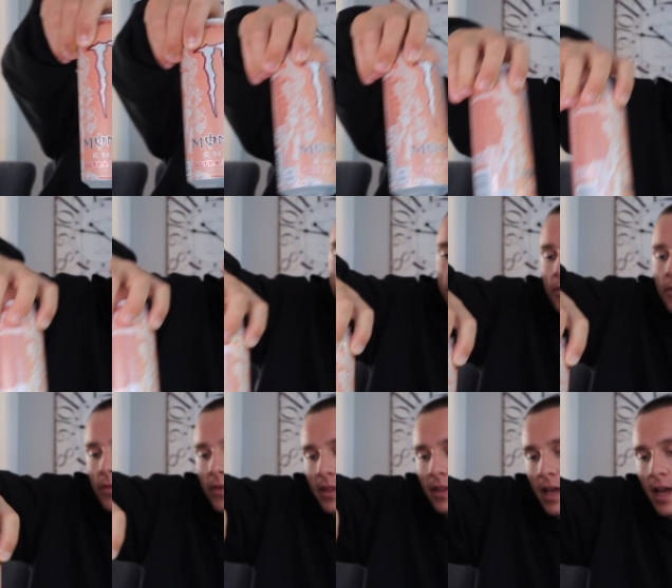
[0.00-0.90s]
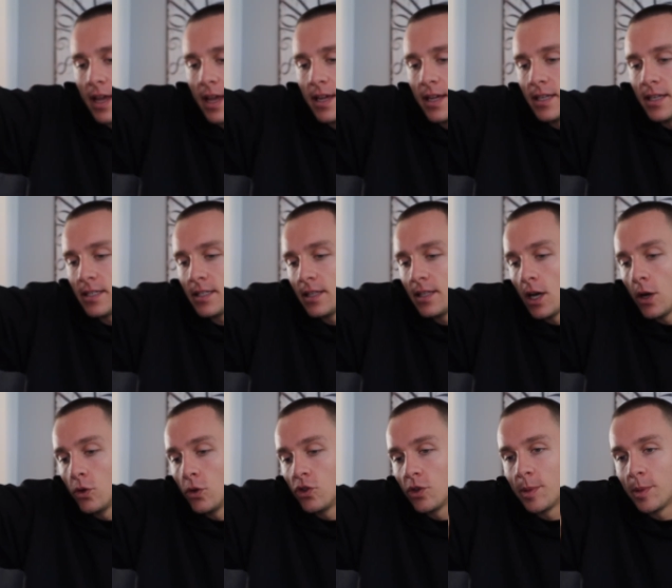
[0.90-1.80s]
So that is the
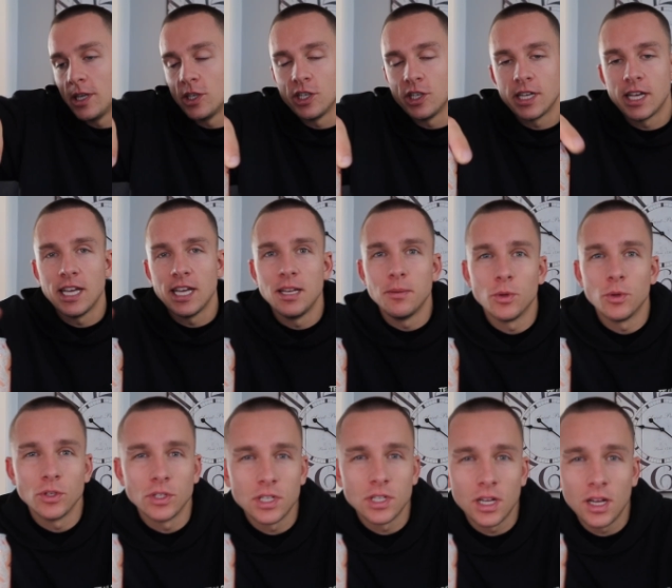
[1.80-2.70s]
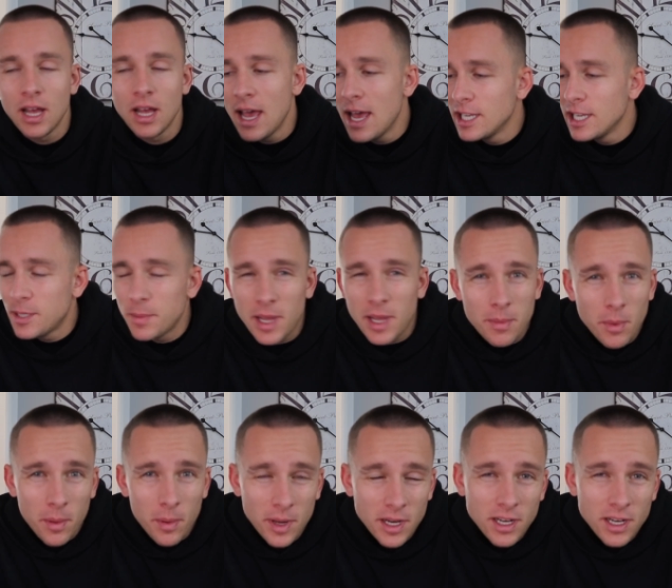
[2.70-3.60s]
Ultra Peachy Keen Monster. To be, in
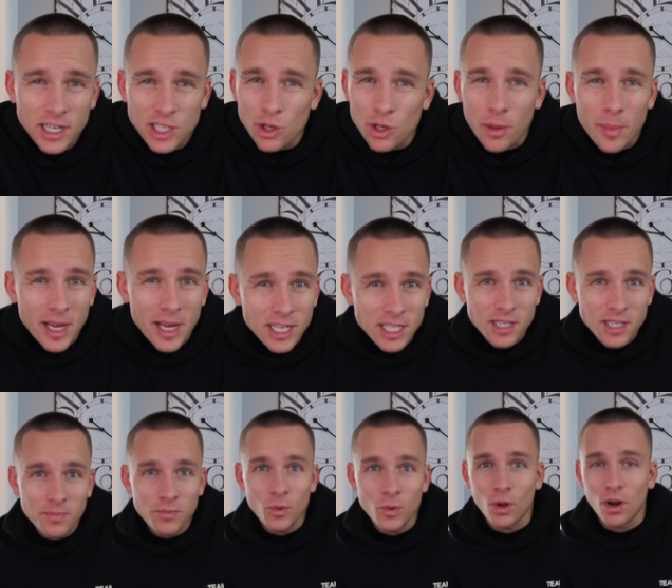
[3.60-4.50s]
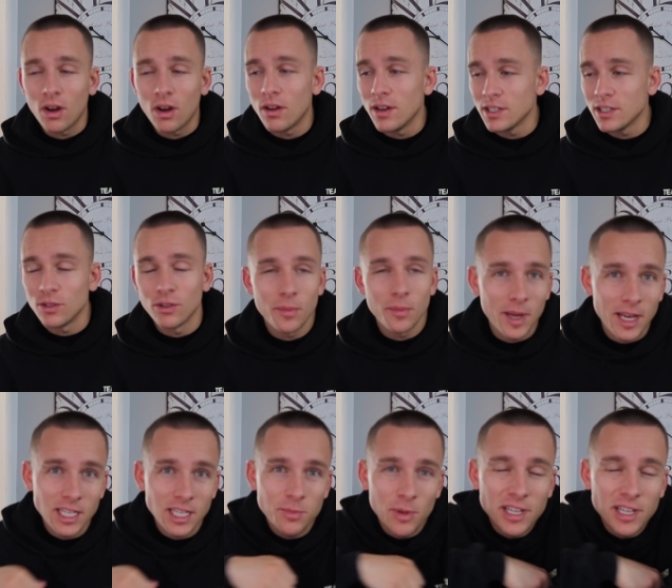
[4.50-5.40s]
my opinion, it's not the best. Not gonna lie, it's not the
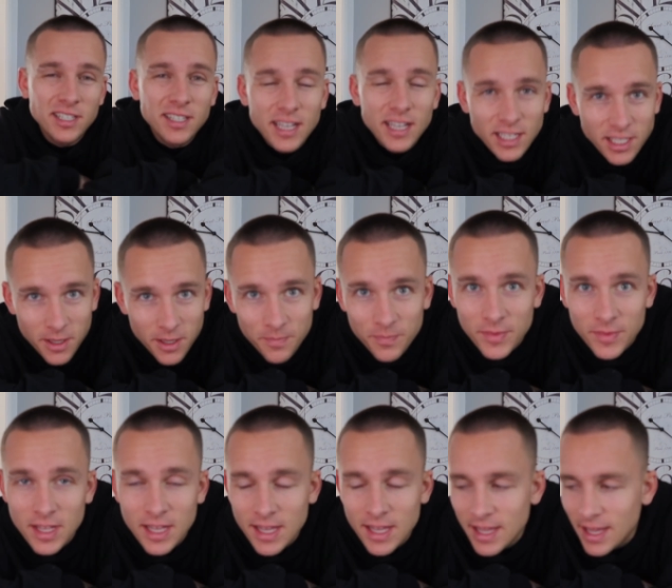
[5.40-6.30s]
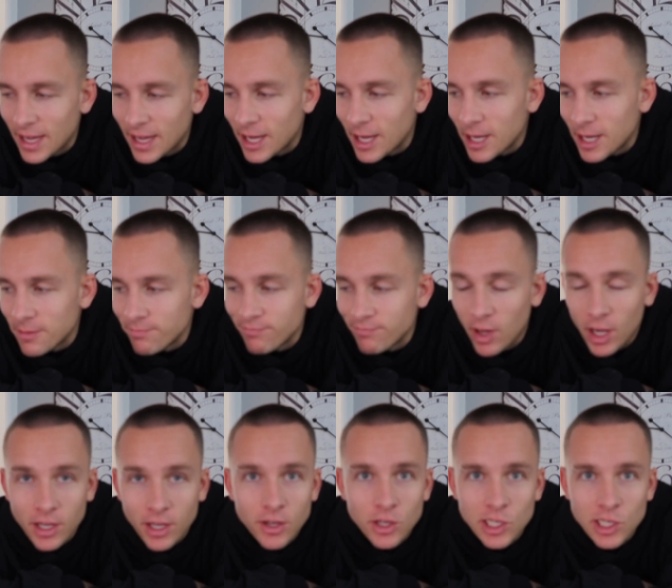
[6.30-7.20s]
best, but it's decent. Um,
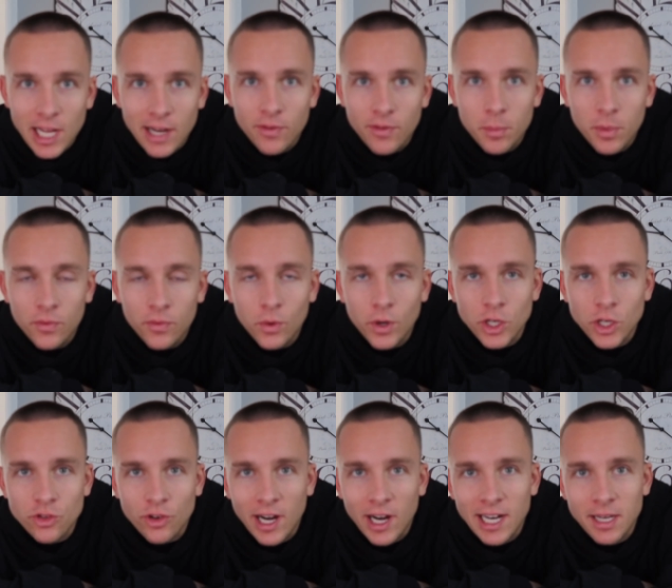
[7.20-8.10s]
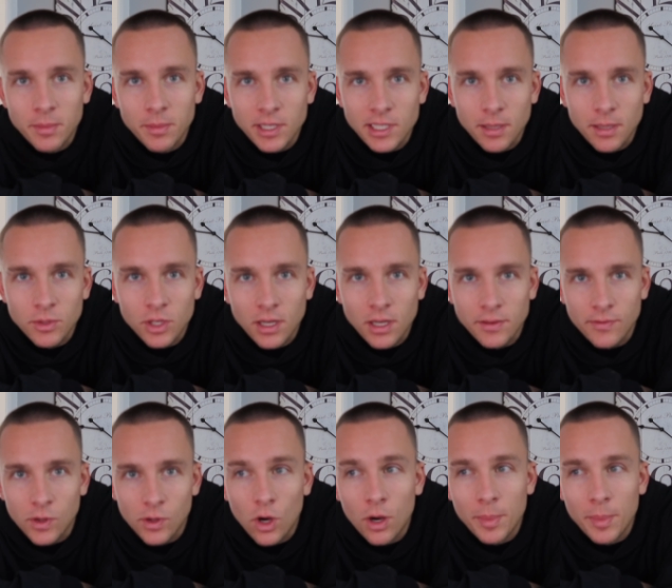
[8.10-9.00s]
I usually have one before I train, but sometimes
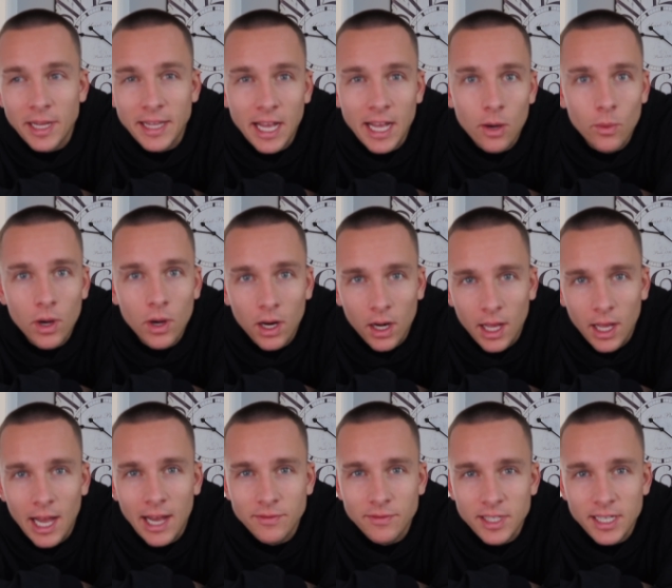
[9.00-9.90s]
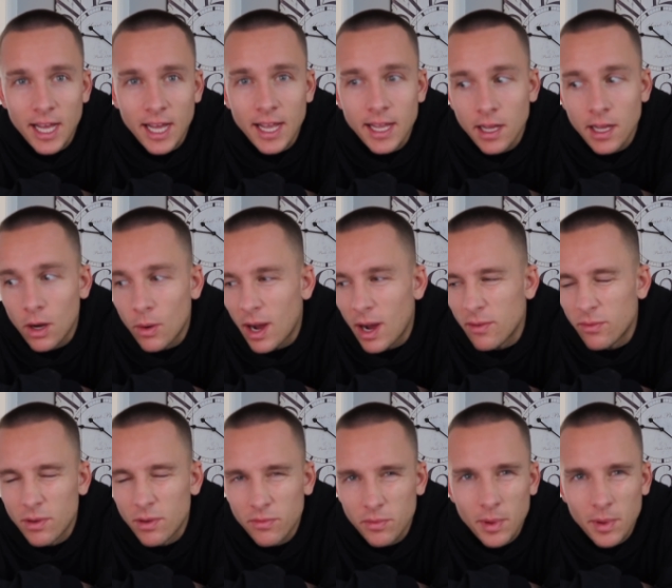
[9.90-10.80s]
if I've got a big day of work like I have today, I'll
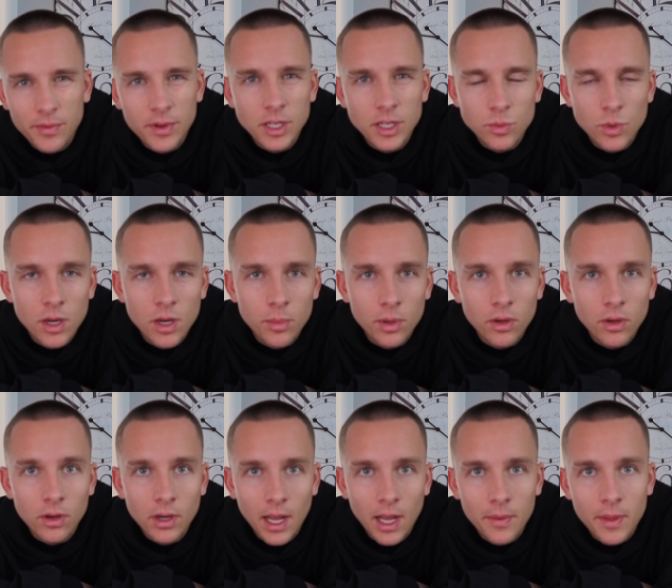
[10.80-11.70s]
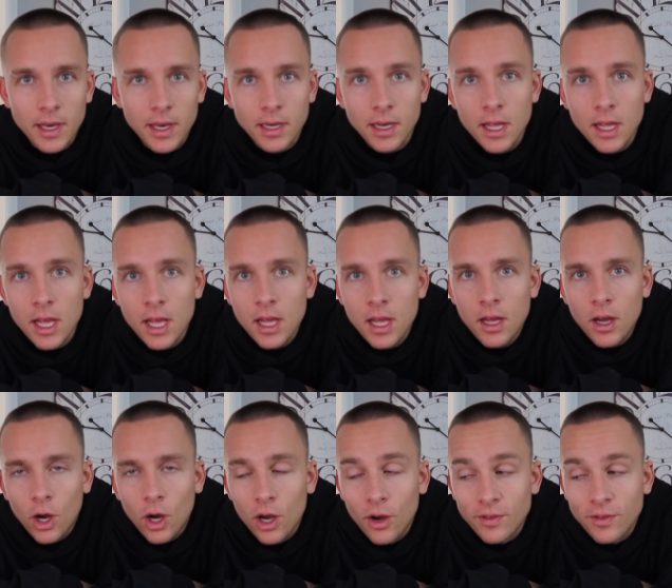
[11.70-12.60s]
have one for my first work block, and then
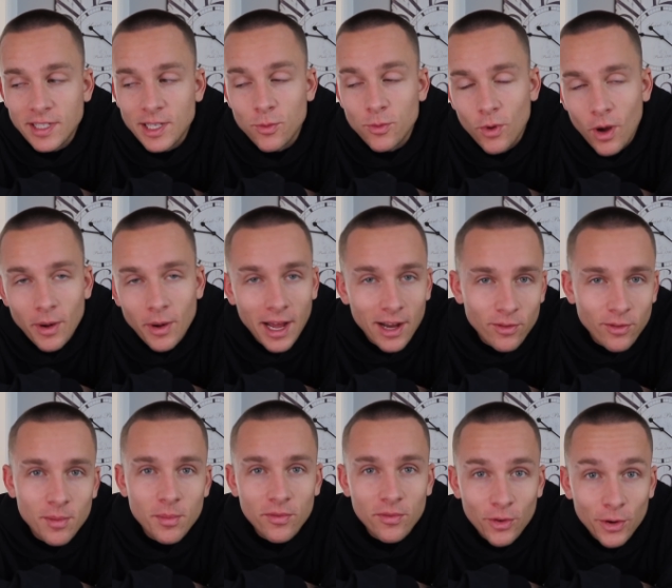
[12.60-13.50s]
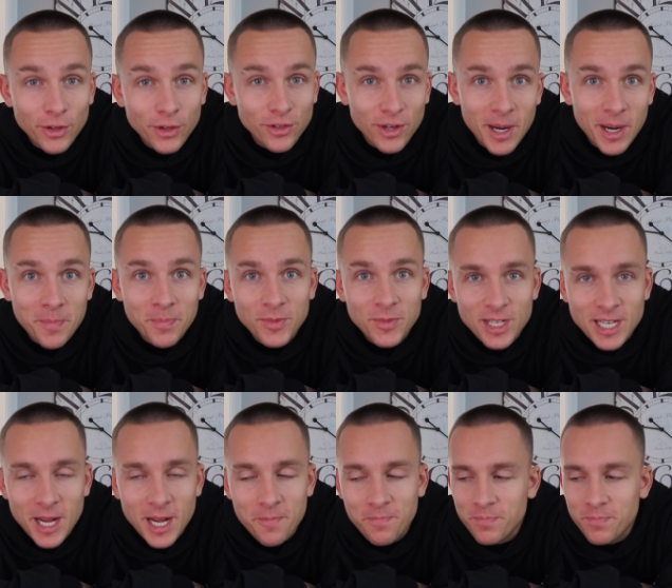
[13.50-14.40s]
I obviously won't have on before I train. So
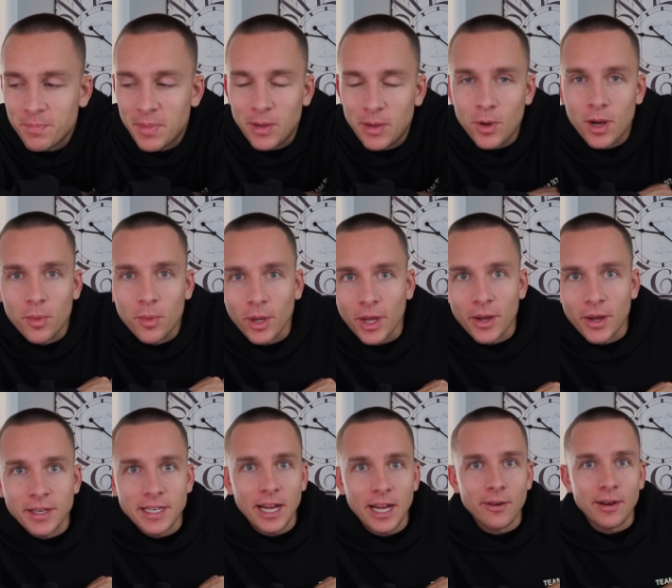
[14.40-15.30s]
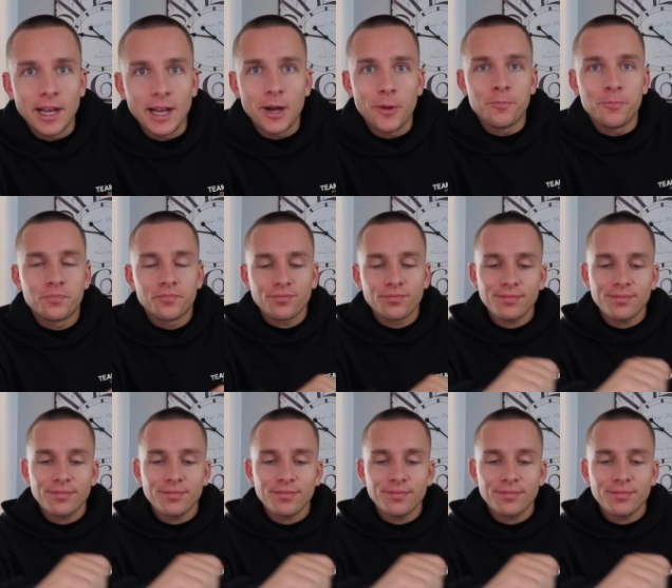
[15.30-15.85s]
yeah, big work block going down now.